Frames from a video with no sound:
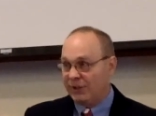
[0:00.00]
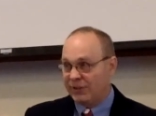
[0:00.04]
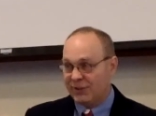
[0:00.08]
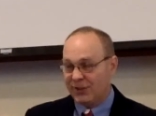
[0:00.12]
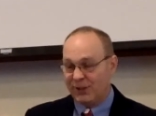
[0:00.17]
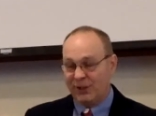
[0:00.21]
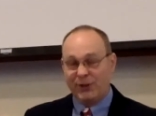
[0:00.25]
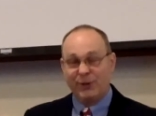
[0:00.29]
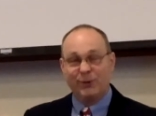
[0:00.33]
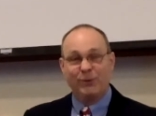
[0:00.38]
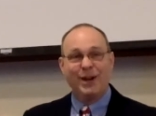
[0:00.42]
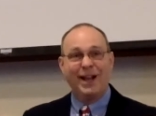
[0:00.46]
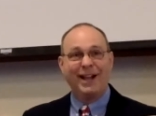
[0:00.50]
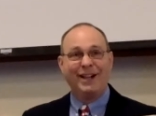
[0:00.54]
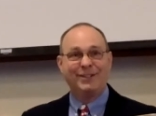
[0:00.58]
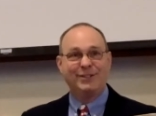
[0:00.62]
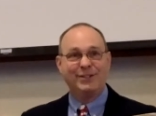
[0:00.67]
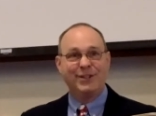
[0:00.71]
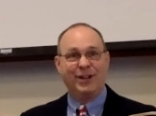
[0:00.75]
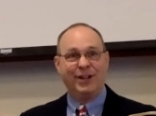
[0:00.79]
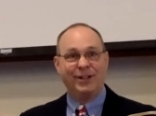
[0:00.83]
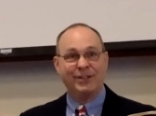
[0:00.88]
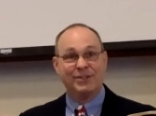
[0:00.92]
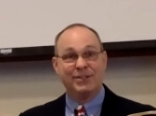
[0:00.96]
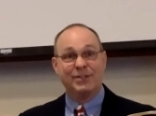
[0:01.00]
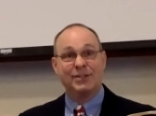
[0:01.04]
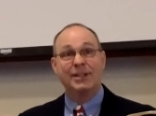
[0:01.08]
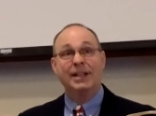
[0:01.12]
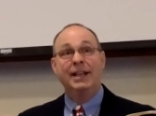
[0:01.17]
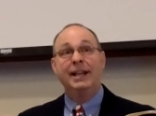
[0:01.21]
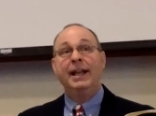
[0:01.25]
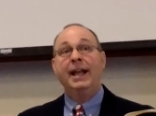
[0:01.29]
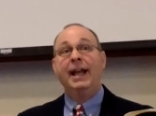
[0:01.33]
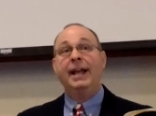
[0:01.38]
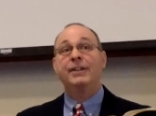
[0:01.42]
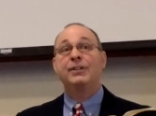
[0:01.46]
us and correct us
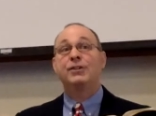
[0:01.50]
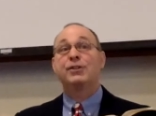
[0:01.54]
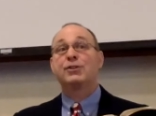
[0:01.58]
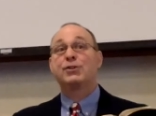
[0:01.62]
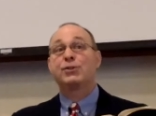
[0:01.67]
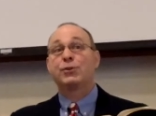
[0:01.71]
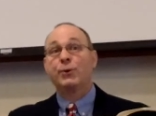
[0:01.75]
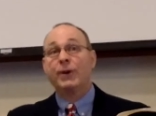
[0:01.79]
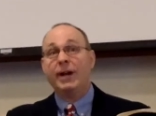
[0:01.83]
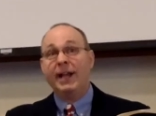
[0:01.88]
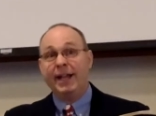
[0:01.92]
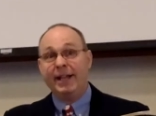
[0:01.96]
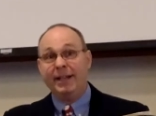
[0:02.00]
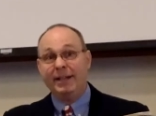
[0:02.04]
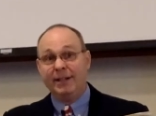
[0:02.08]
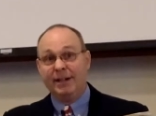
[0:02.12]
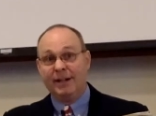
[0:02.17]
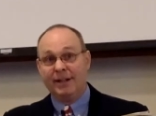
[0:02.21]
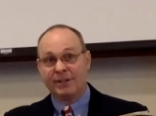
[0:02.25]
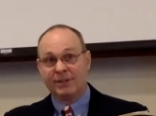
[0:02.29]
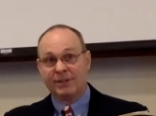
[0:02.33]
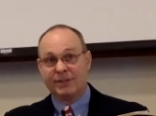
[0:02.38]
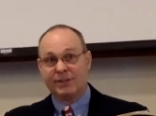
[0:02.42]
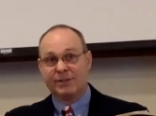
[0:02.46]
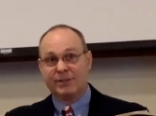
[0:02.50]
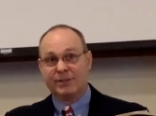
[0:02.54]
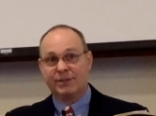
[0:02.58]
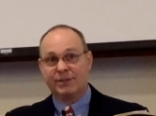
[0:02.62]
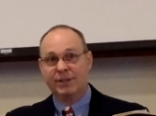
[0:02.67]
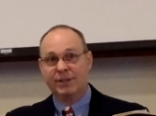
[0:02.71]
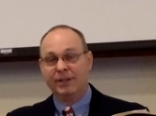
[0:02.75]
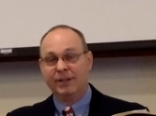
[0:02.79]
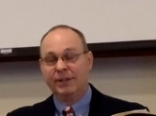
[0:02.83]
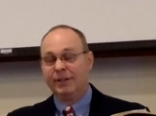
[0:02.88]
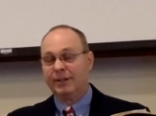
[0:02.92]
and to train us